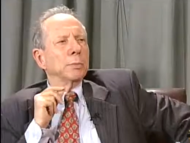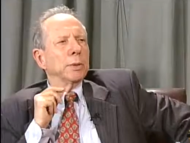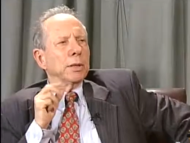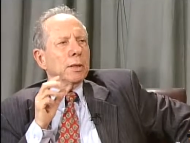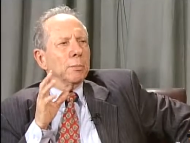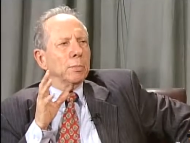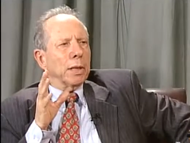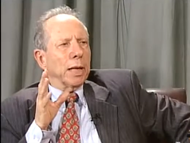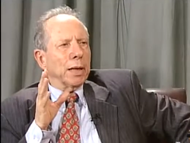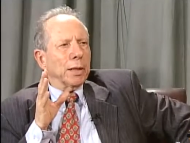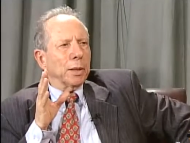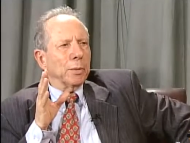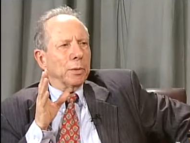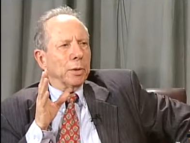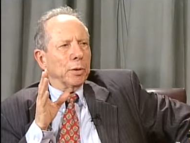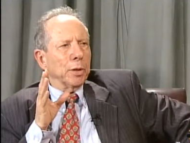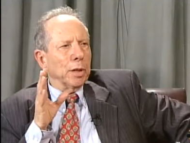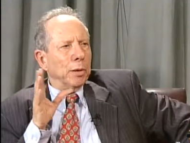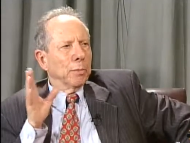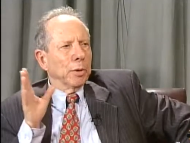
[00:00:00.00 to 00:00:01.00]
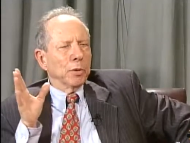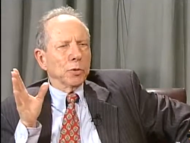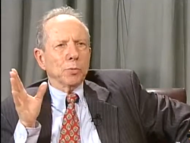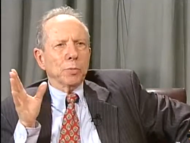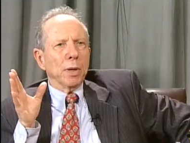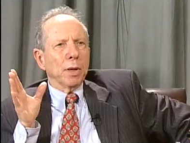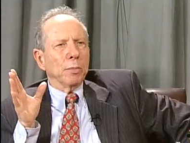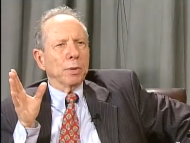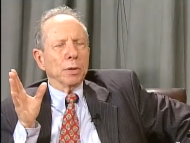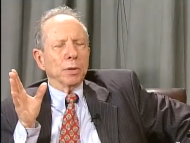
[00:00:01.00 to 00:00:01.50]
in the black community
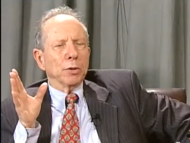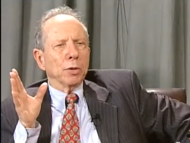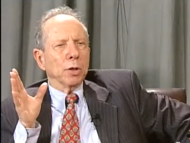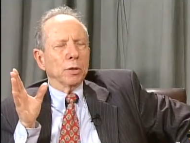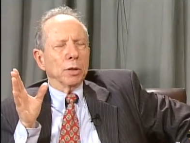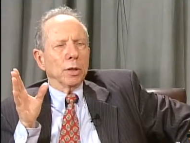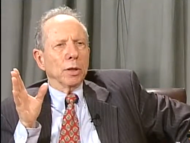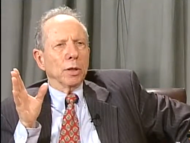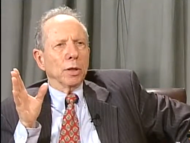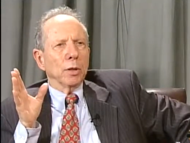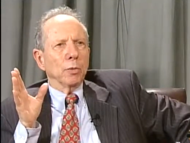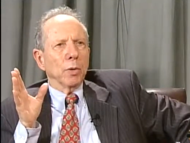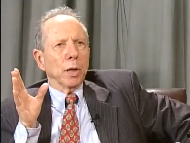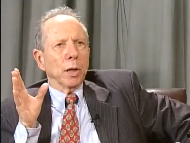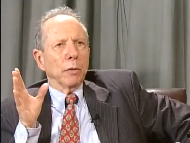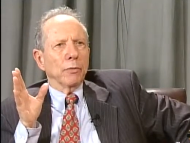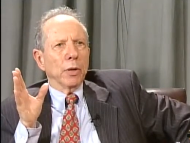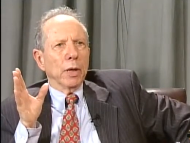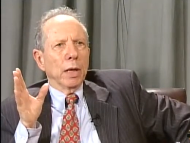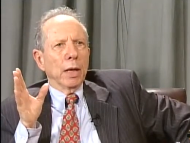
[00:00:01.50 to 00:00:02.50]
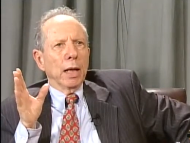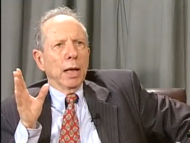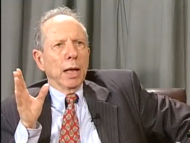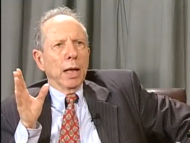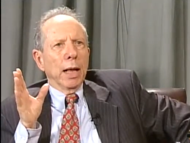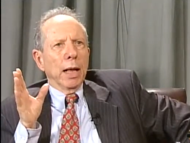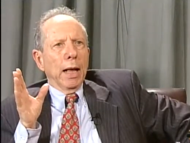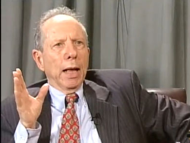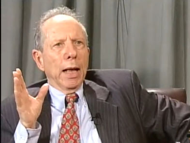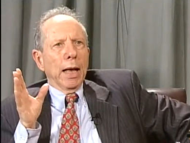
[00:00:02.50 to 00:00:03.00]
most people are totally unaware of.
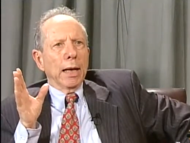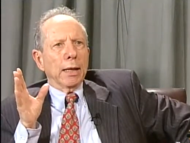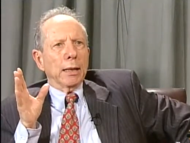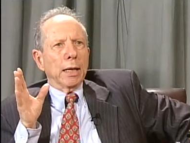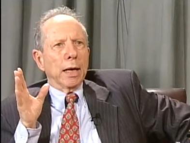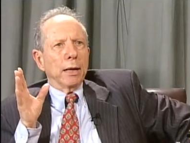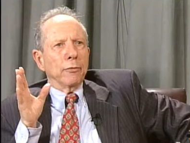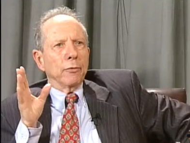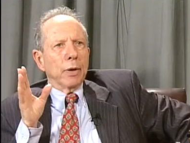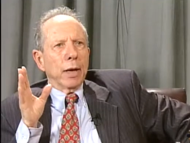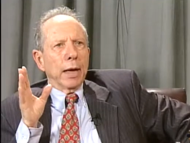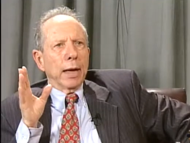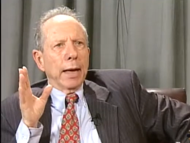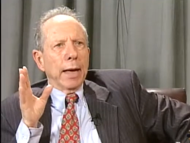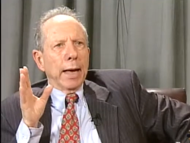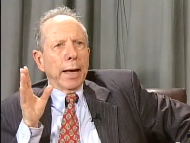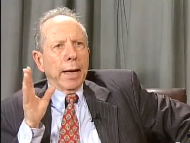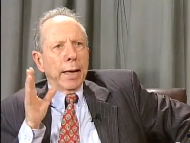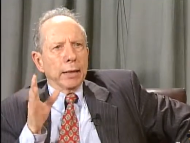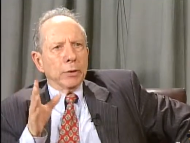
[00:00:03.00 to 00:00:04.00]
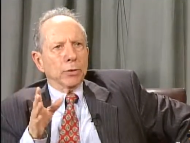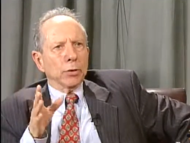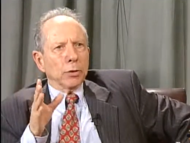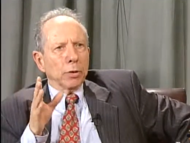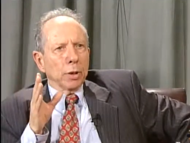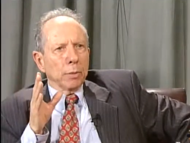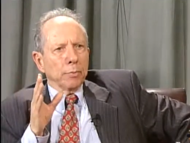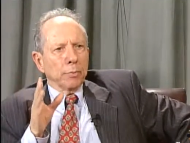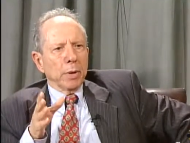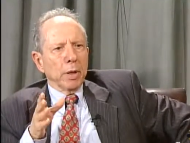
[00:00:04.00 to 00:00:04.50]
And I've
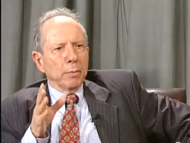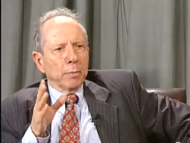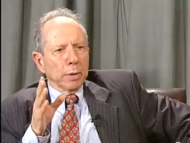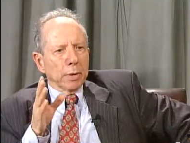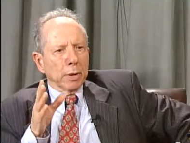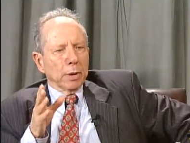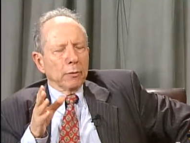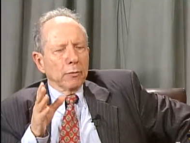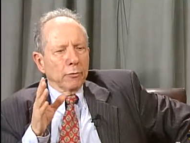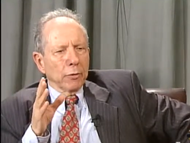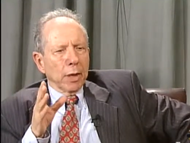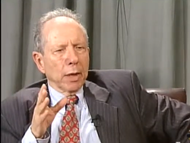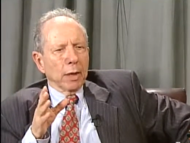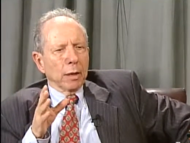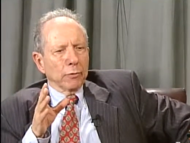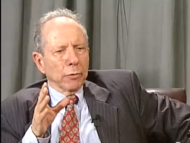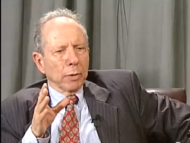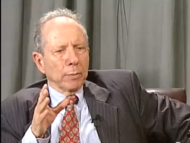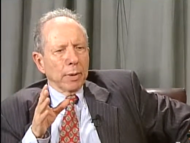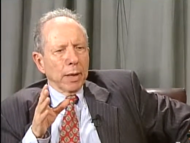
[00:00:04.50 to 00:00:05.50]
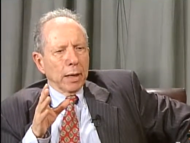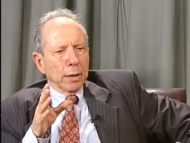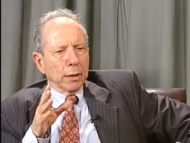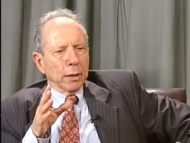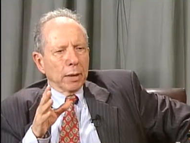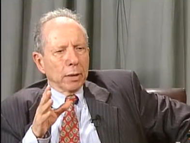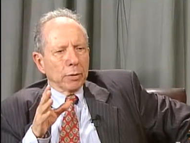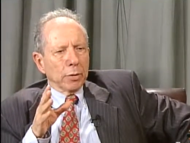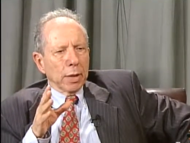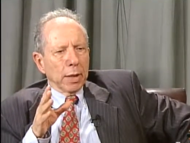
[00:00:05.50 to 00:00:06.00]
asked the people involved
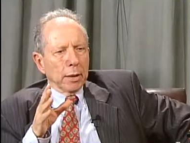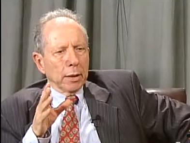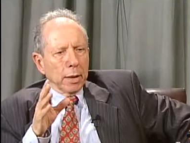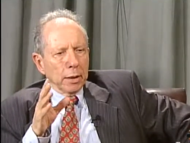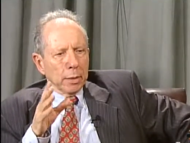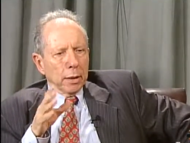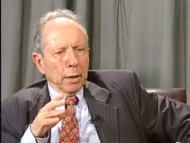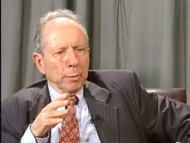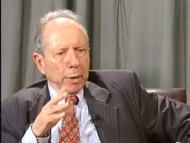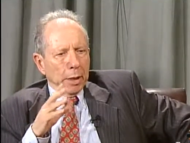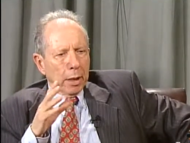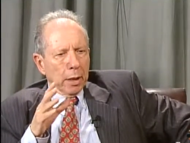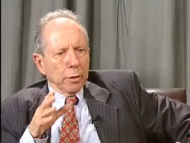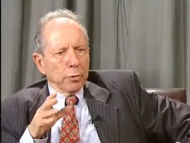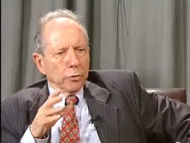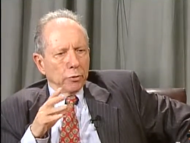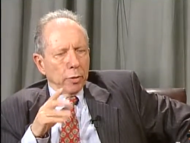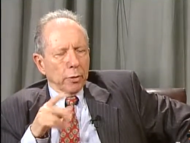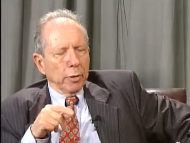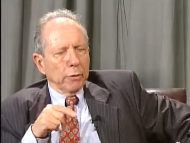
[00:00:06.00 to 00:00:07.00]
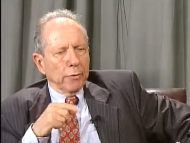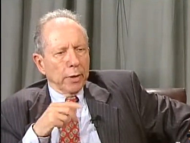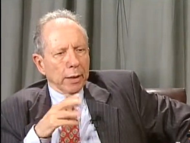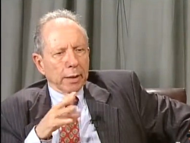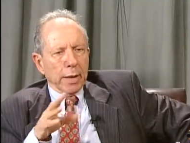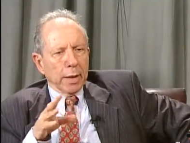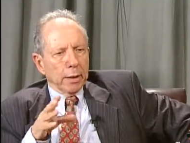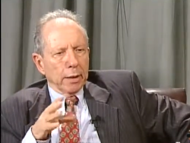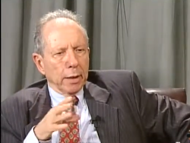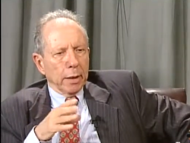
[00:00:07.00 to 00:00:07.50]
about this, and they tell me, yeah, it's true. In
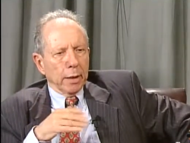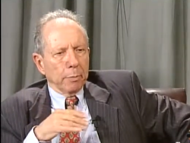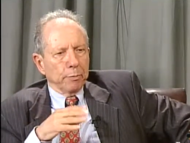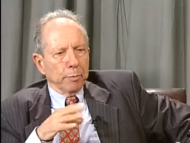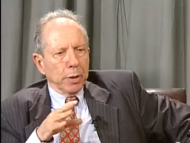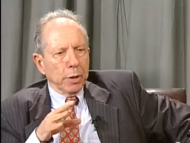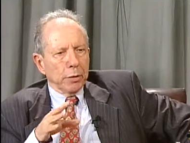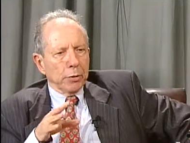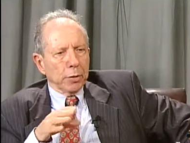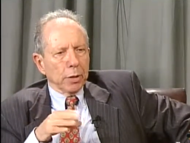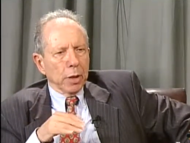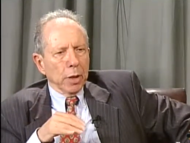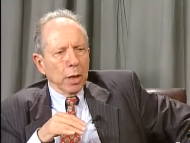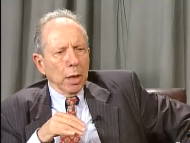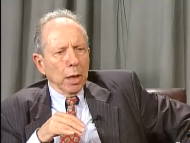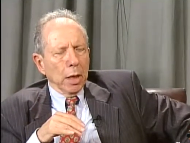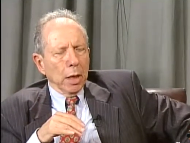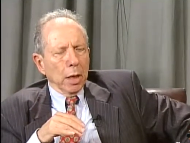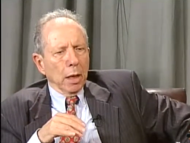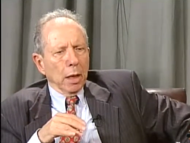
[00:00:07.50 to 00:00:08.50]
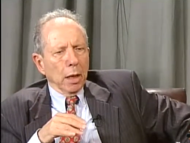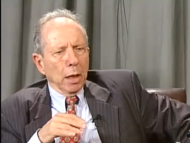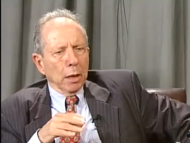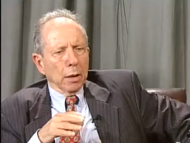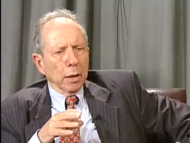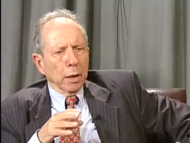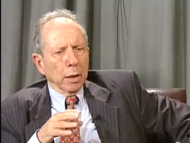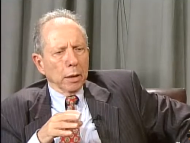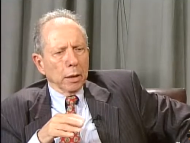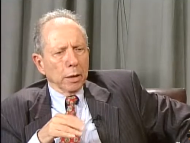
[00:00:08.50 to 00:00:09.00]
fact, I did a piece
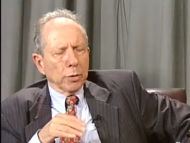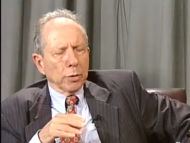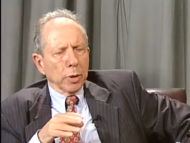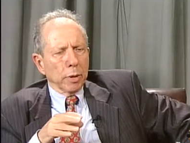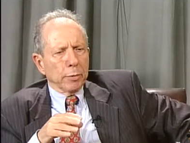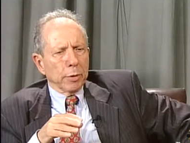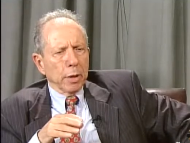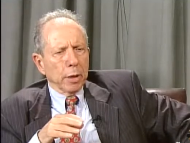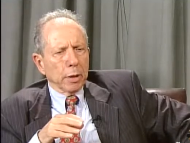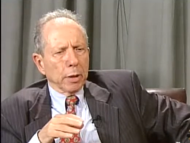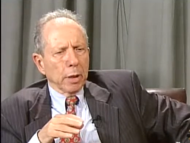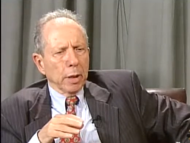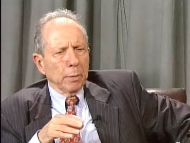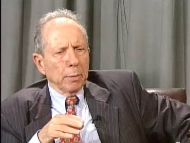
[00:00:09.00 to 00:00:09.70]
on the subject in